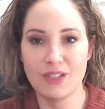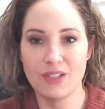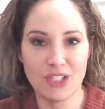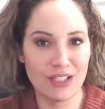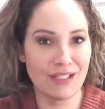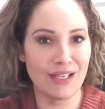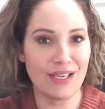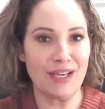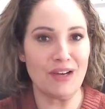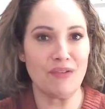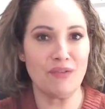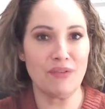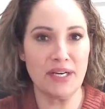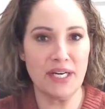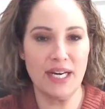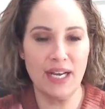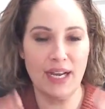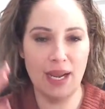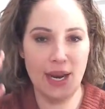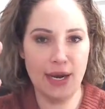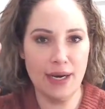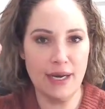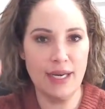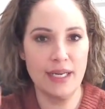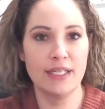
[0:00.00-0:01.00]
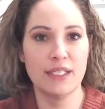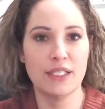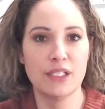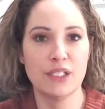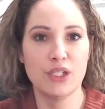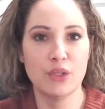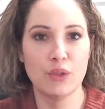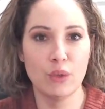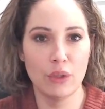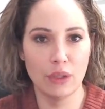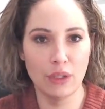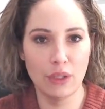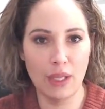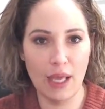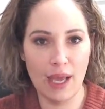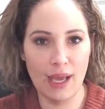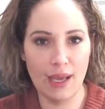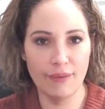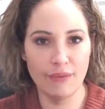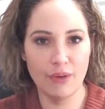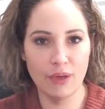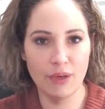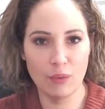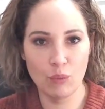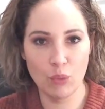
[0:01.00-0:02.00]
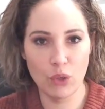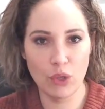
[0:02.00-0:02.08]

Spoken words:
just like reading, I need to do a live on